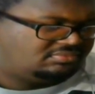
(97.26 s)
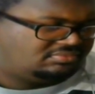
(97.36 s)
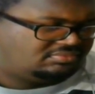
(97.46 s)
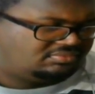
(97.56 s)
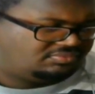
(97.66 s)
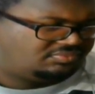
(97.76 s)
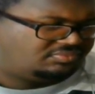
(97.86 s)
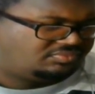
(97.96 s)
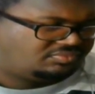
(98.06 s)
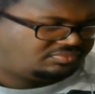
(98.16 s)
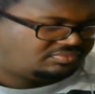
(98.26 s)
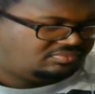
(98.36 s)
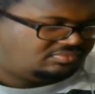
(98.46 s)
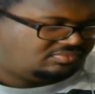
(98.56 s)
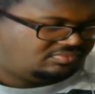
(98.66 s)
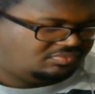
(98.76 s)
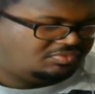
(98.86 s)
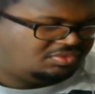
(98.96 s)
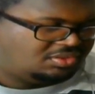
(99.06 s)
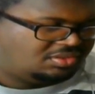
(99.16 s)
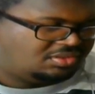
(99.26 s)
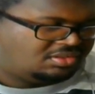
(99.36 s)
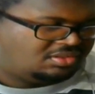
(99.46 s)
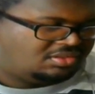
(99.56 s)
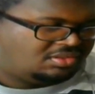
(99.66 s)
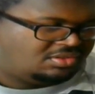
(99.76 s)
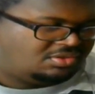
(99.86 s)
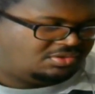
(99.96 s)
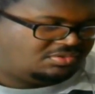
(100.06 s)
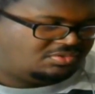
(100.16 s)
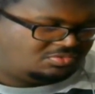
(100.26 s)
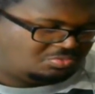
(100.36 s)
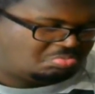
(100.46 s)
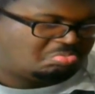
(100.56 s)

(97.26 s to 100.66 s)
(no one is talking)